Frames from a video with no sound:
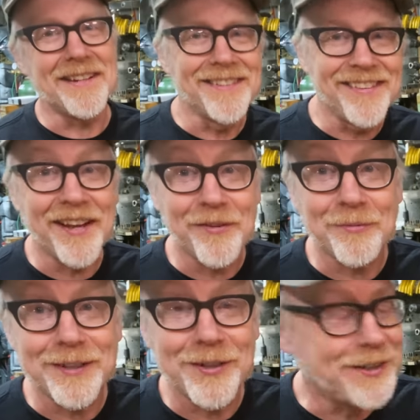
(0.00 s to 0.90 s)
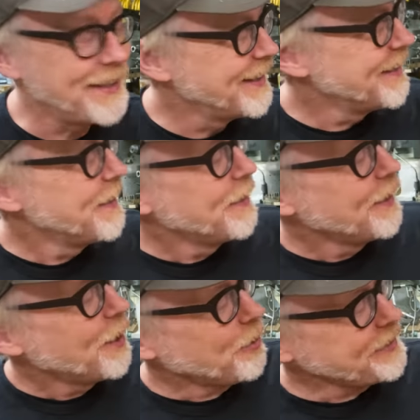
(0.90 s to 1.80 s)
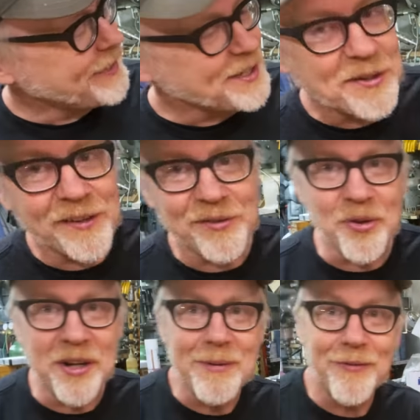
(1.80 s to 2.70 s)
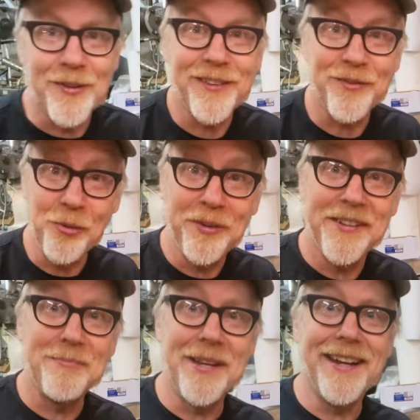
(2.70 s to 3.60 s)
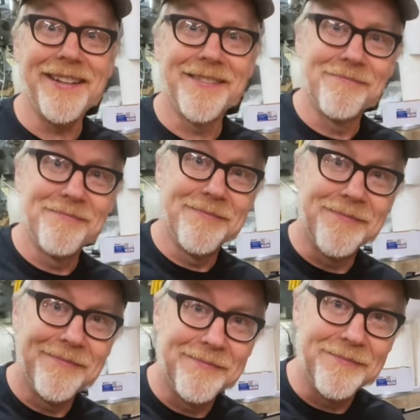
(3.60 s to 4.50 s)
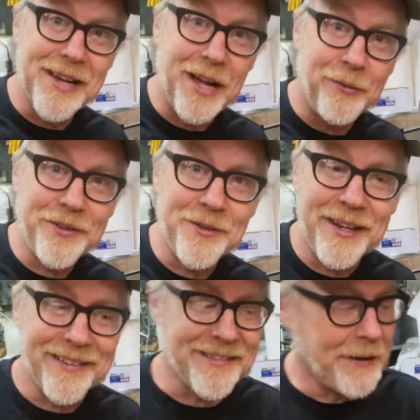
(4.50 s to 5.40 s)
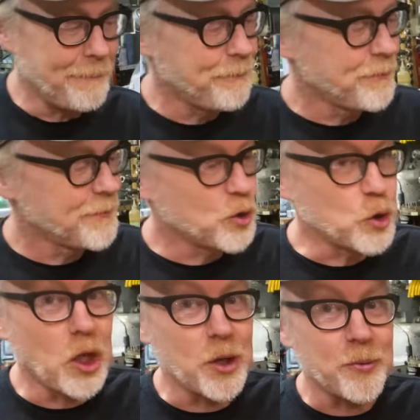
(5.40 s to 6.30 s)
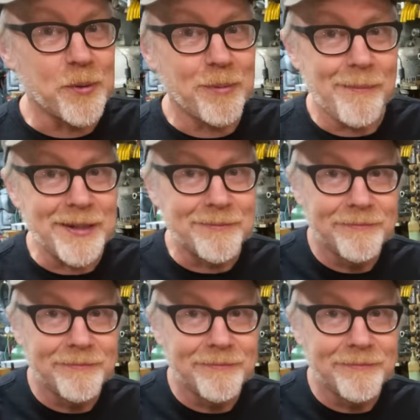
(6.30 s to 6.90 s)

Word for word: It sounds really good. All right. Thank you guys for joining me for this tool tip today. I will see you next time. Good luck with your plumbing.